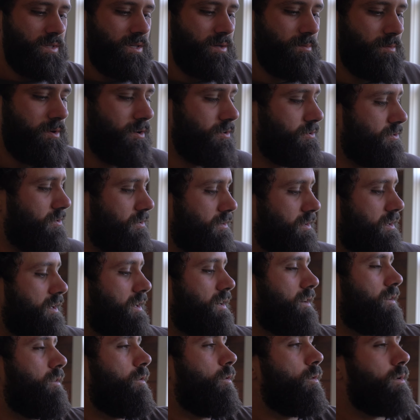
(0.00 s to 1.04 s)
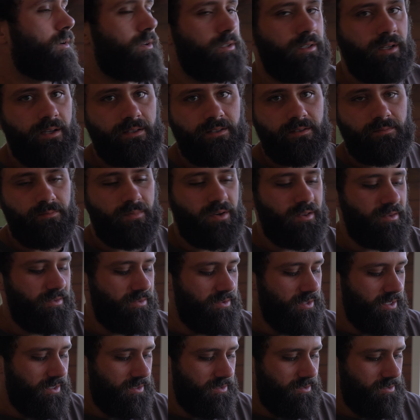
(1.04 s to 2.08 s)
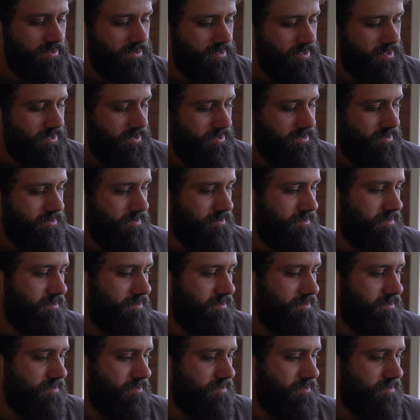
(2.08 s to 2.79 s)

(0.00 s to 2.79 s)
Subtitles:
I'm also kind of organizing by thickness here.